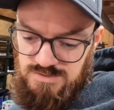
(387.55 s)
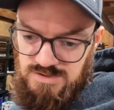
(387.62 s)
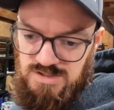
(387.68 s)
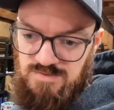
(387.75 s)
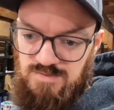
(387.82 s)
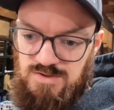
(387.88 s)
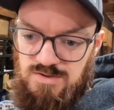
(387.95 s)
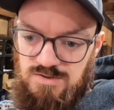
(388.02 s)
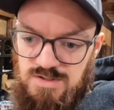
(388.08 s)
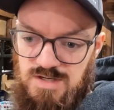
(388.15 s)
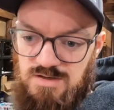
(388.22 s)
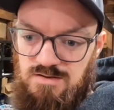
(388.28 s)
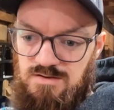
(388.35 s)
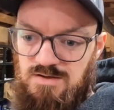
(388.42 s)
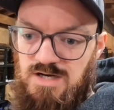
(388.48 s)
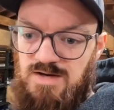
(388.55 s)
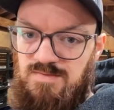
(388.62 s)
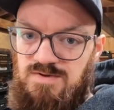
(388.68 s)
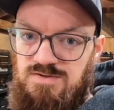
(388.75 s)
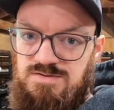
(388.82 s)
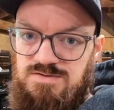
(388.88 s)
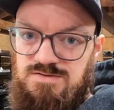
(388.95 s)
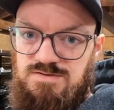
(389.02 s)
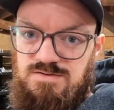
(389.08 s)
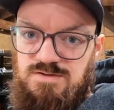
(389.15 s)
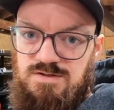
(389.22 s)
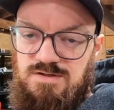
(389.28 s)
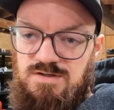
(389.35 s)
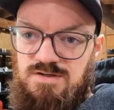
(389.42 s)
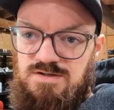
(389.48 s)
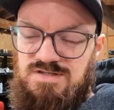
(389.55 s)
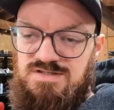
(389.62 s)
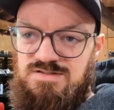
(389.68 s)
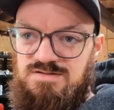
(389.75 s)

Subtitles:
let me know down in the comments. I